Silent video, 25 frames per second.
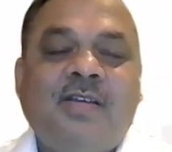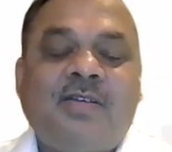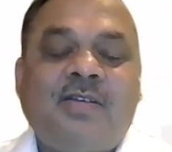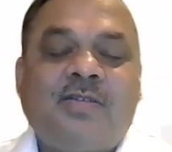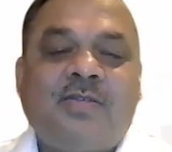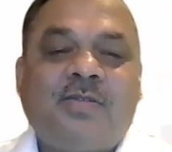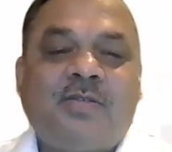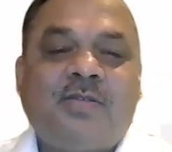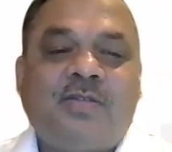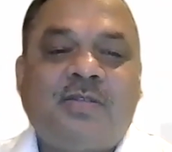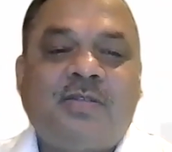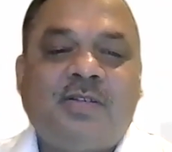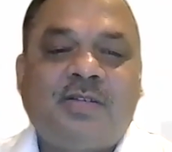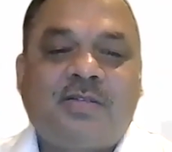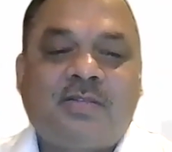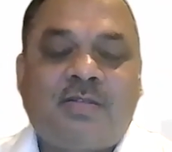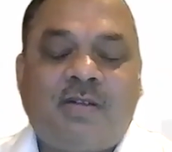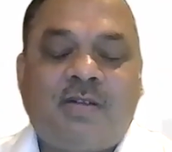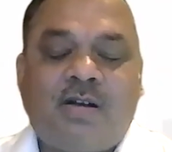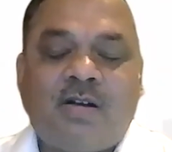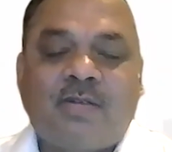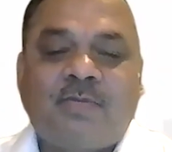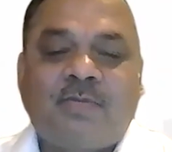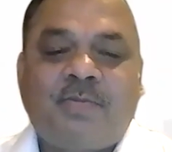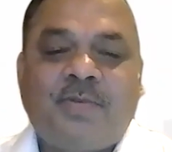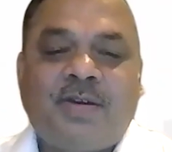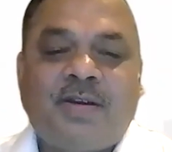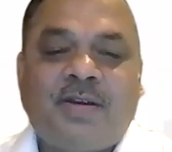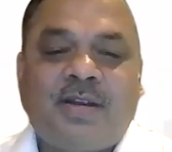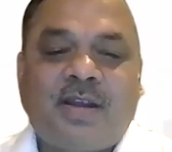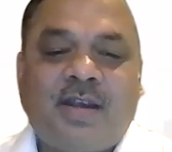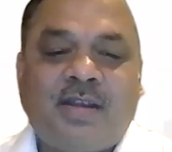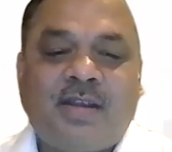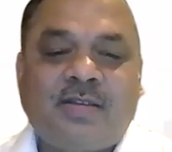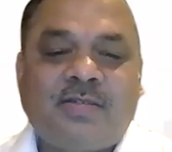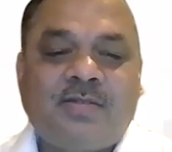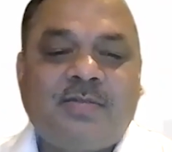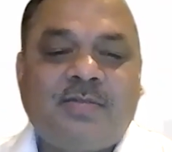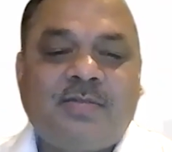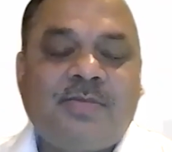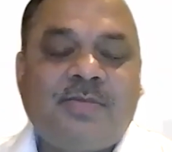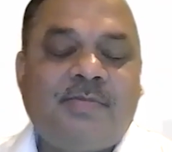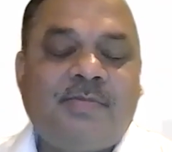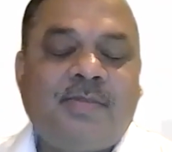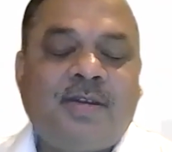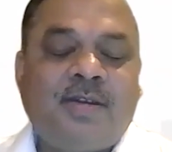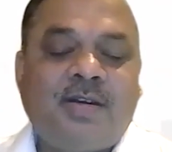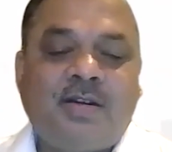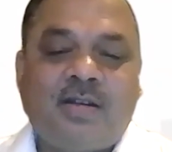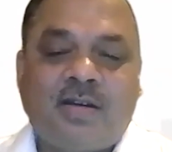So this cockpit has to be
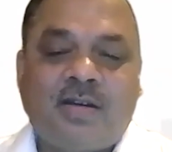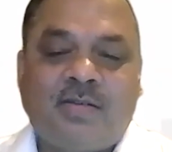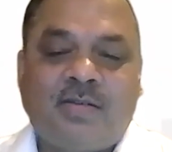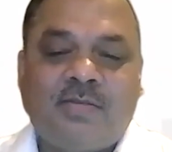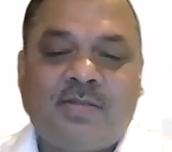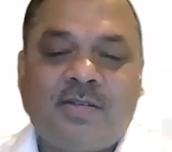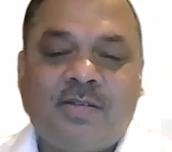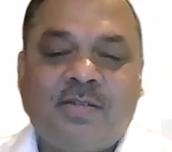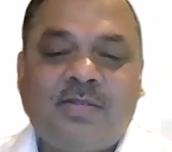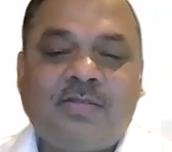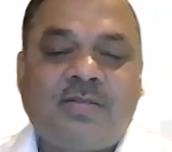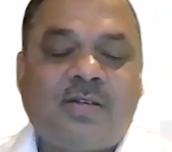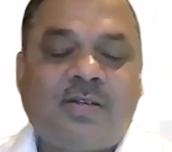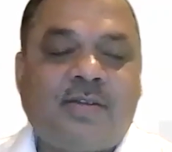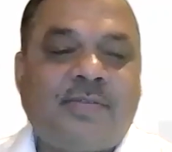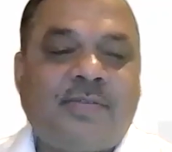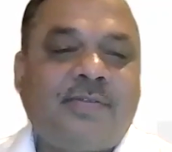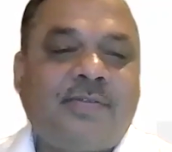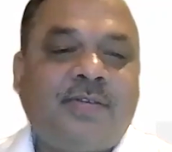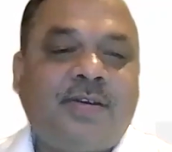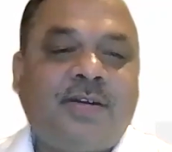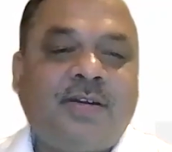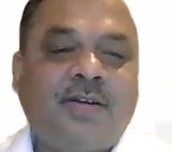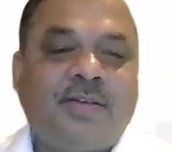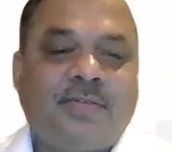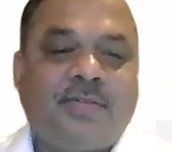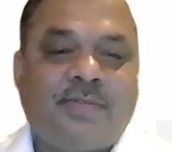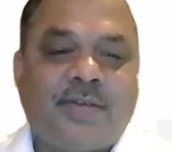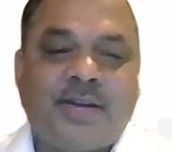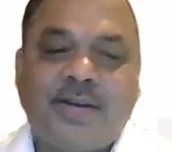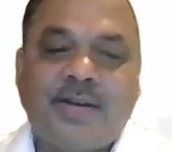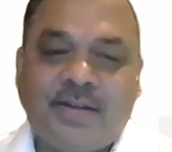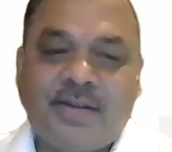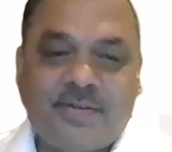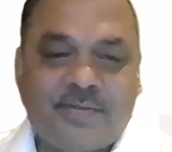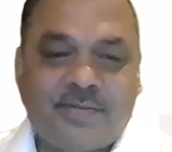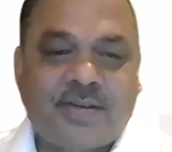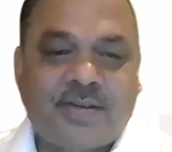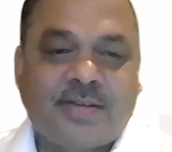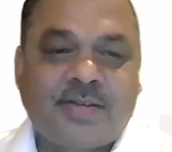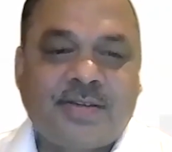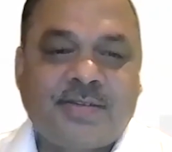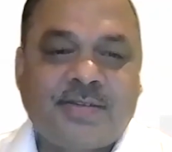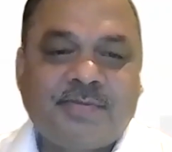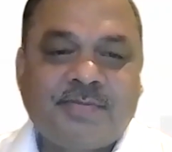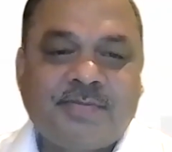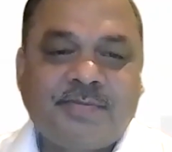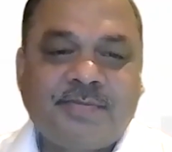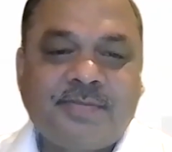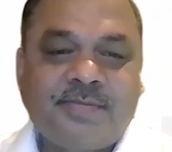made around the software defined
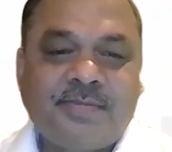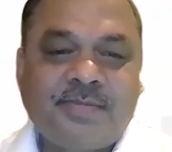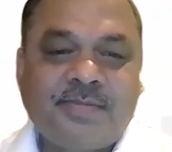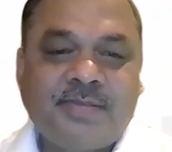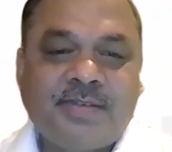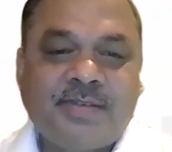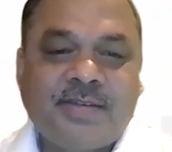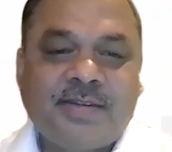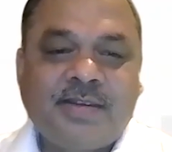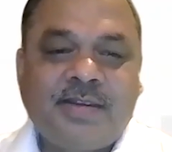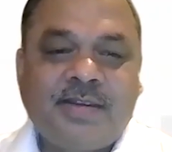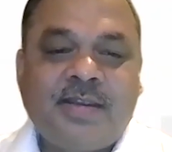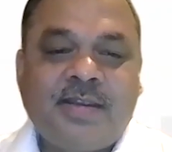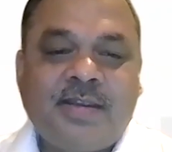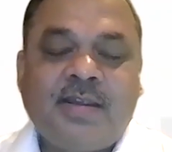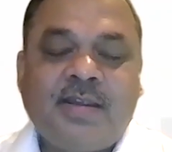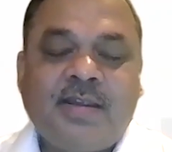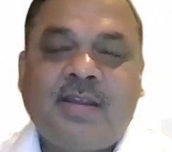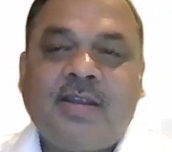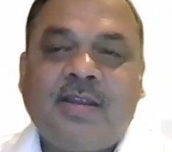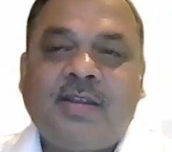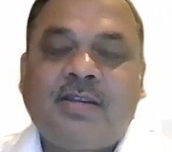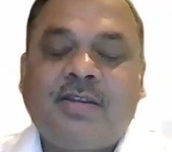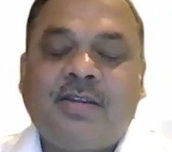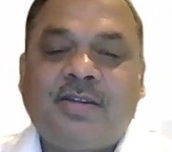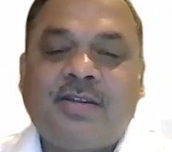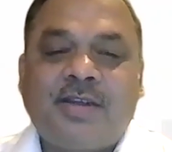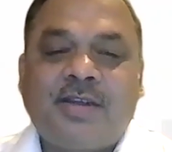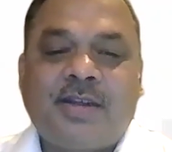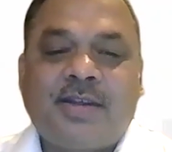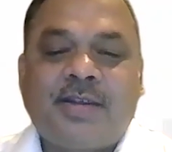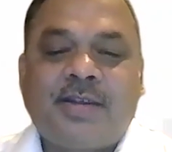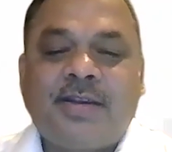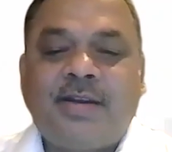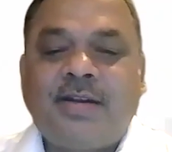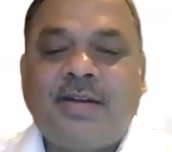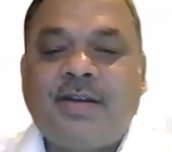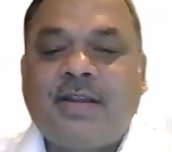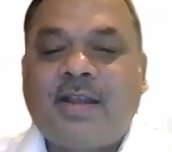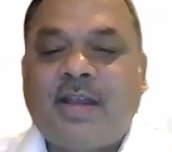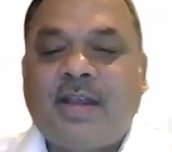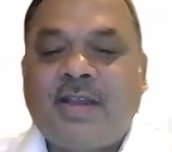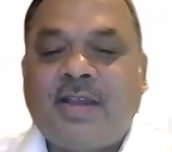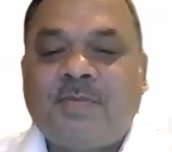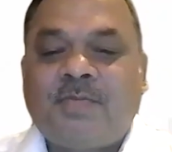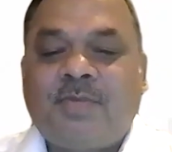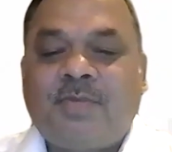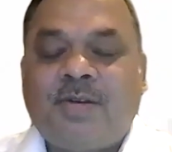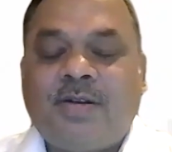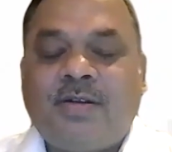everything. The second,
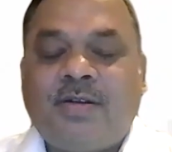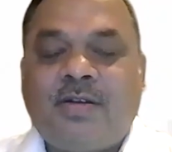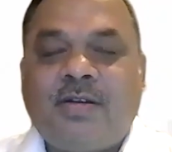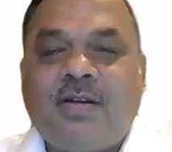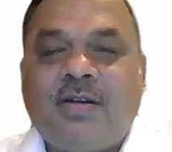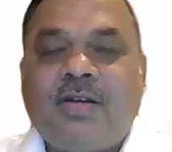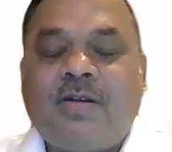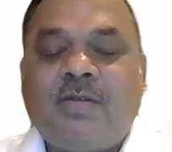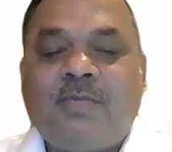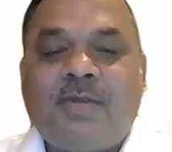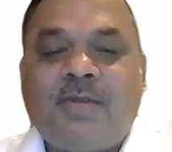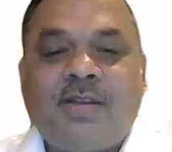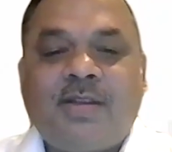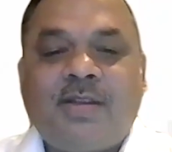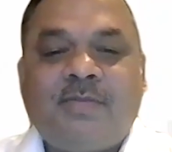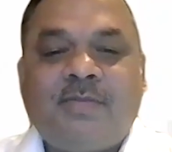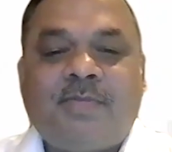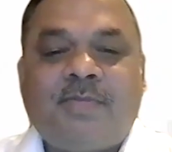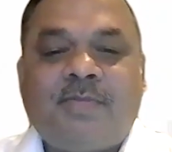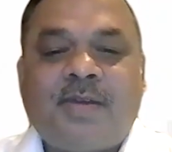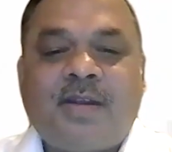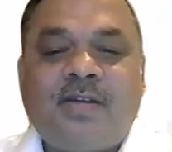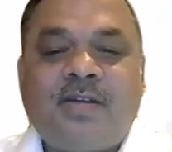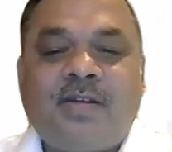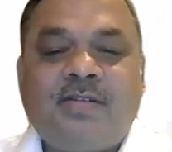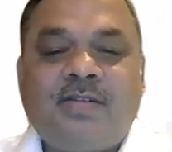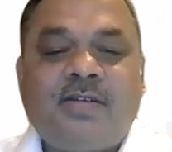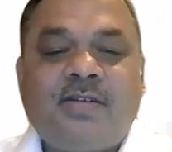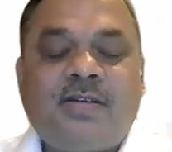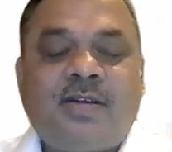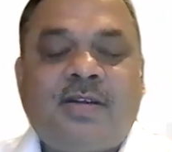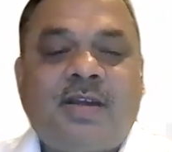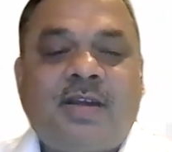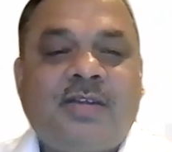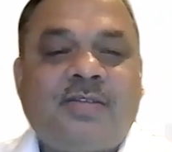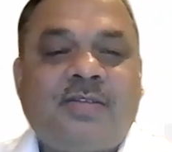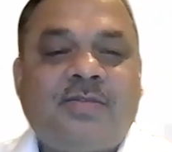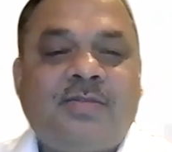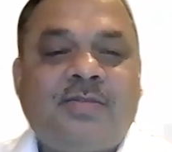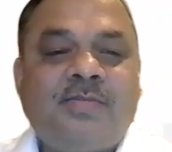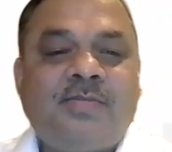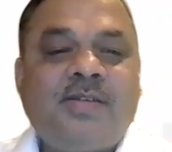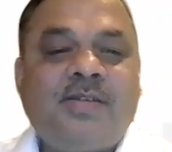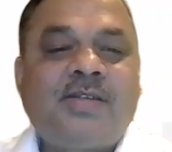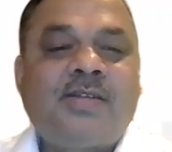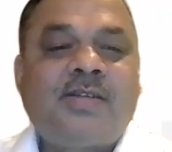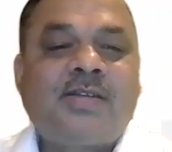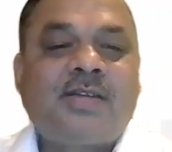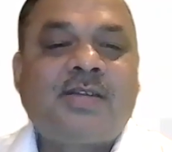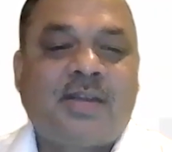as pointed out by the panelists, it has
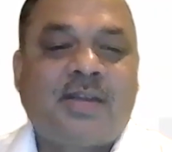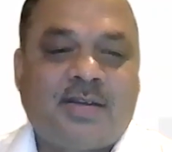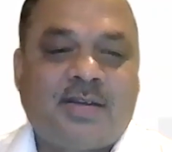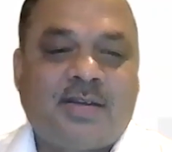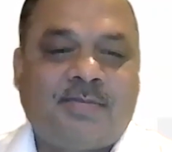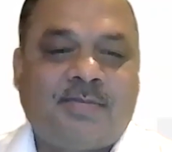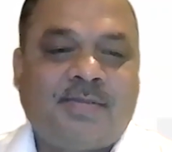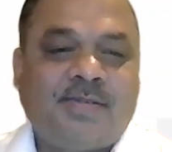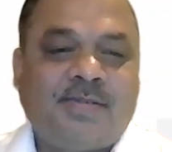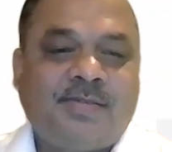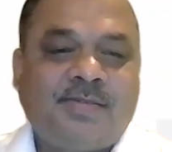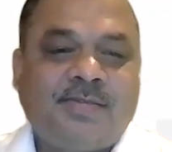be scalable.